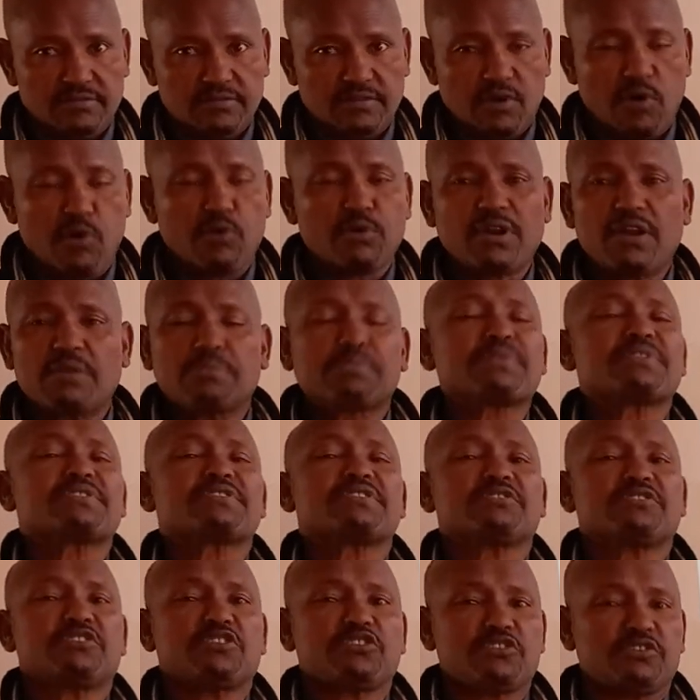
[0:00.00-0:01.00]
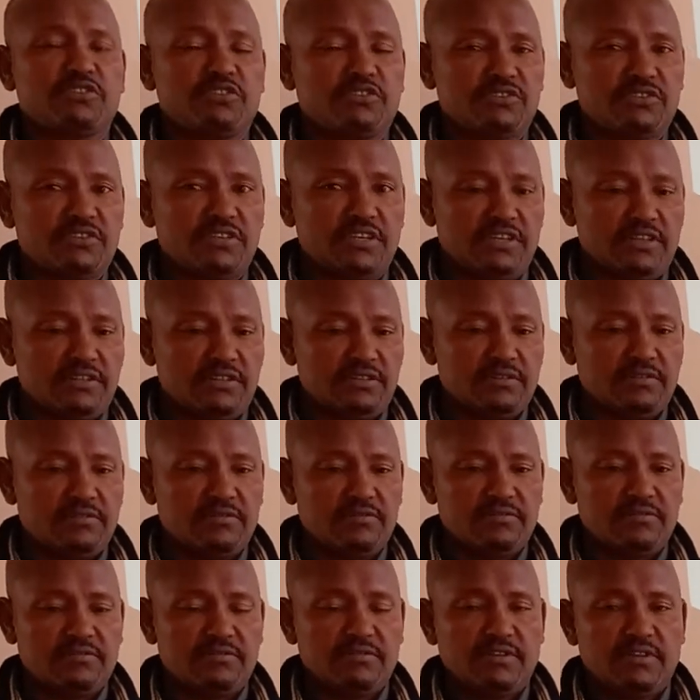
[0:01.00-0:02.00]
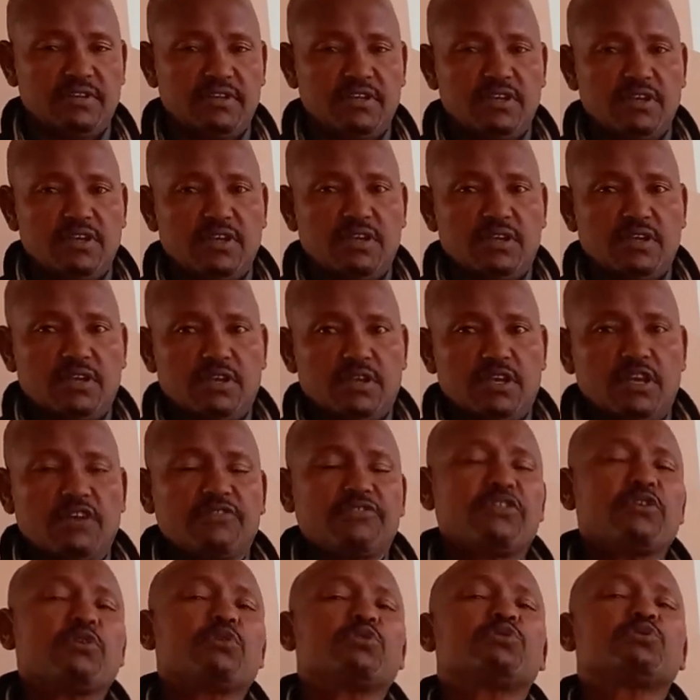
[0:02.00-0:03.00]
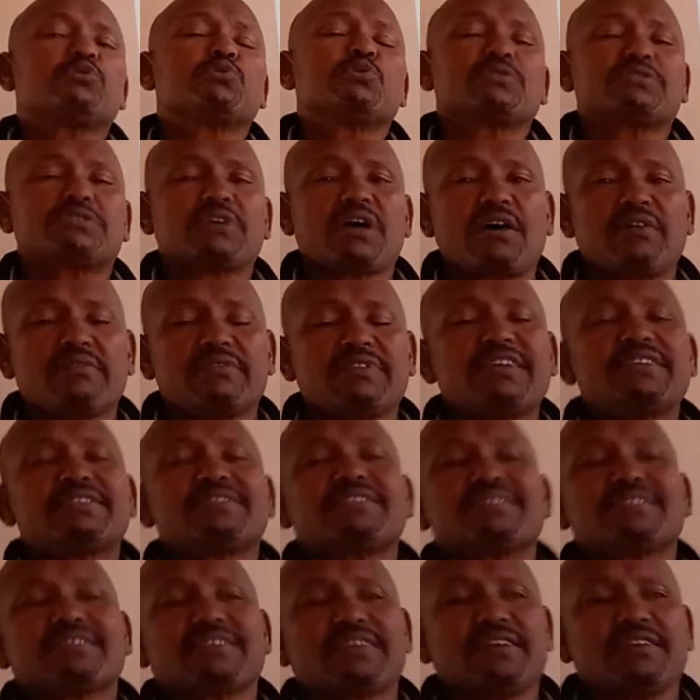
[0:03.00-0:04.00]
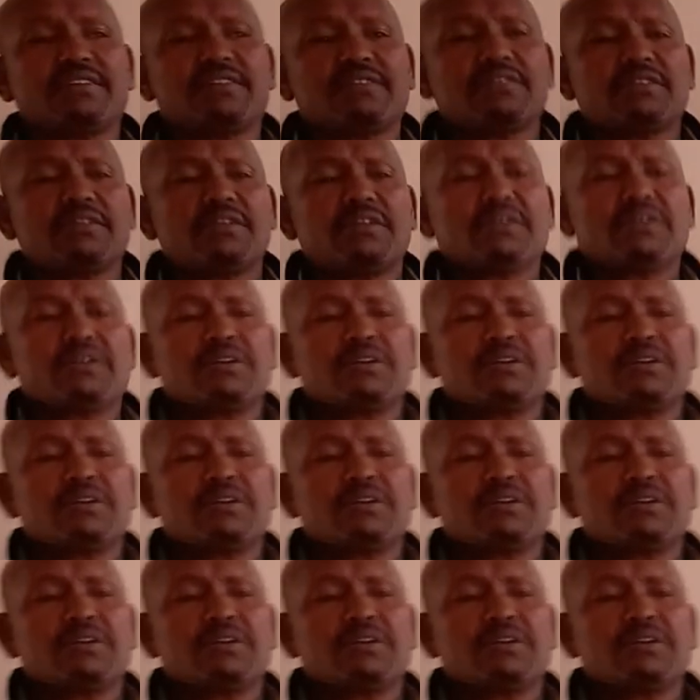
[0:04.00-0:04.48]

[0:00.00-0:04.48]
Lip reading: oral presentation skill. If you do not have this skill,